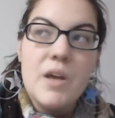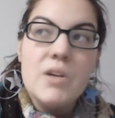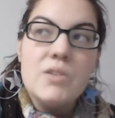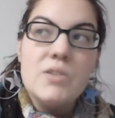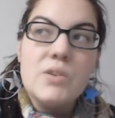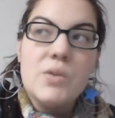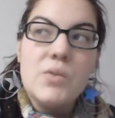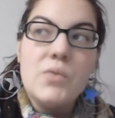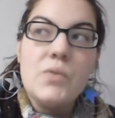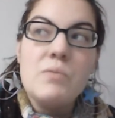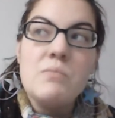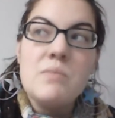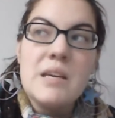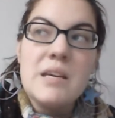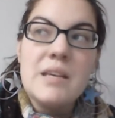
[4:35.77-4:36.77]
So for
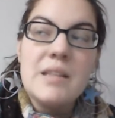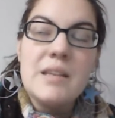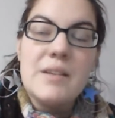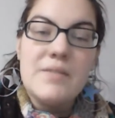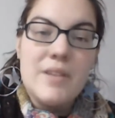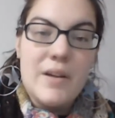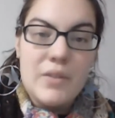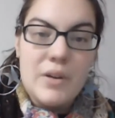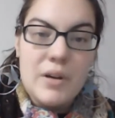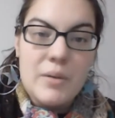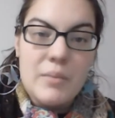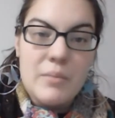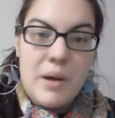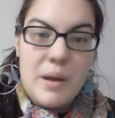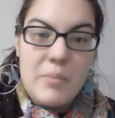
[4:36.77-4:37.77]
me, they've
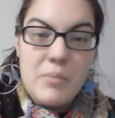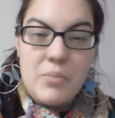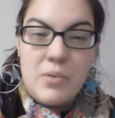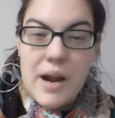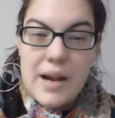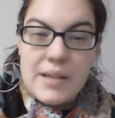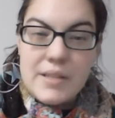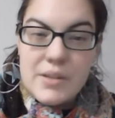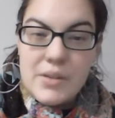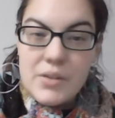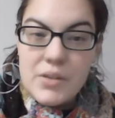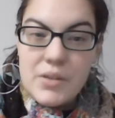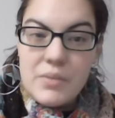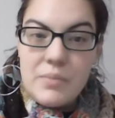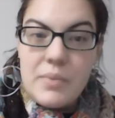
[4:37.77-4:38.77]
never been
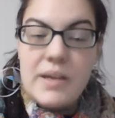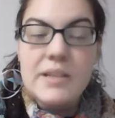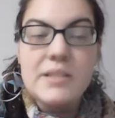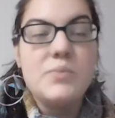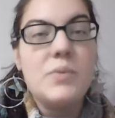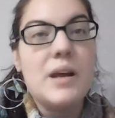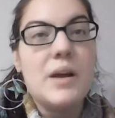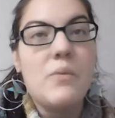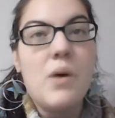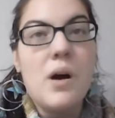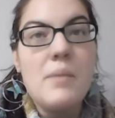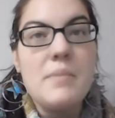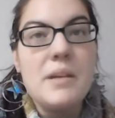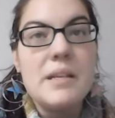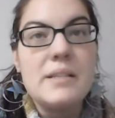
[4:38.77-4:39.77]
practical, because what I
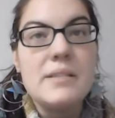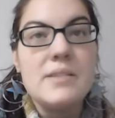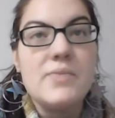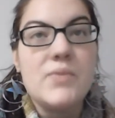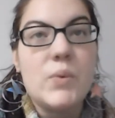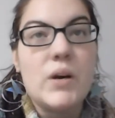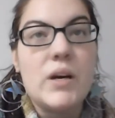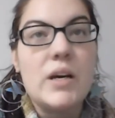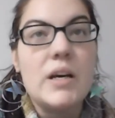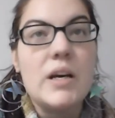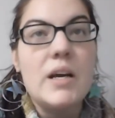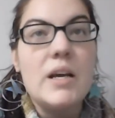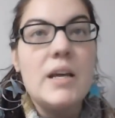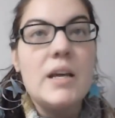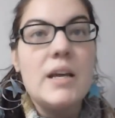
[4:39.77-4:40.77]
want minis for
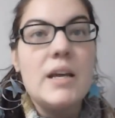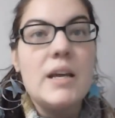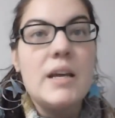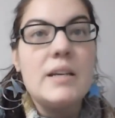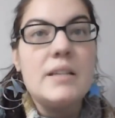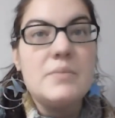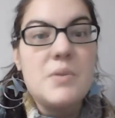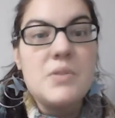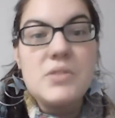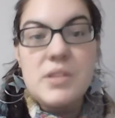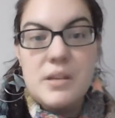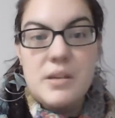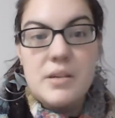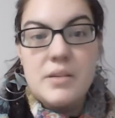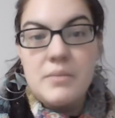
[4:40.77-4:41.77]
is
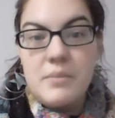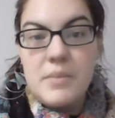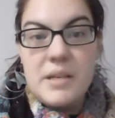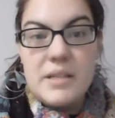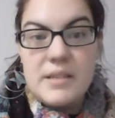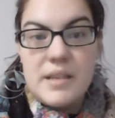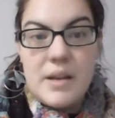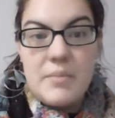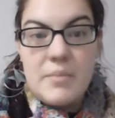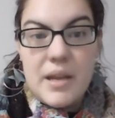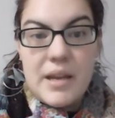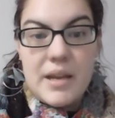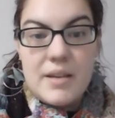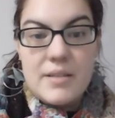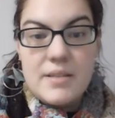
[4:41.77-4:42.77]
mostly mini skein
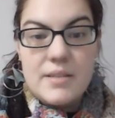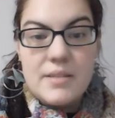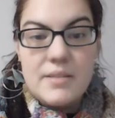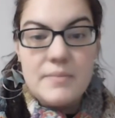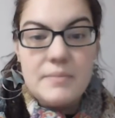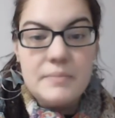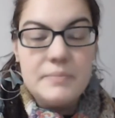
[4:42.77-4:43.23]
blankets.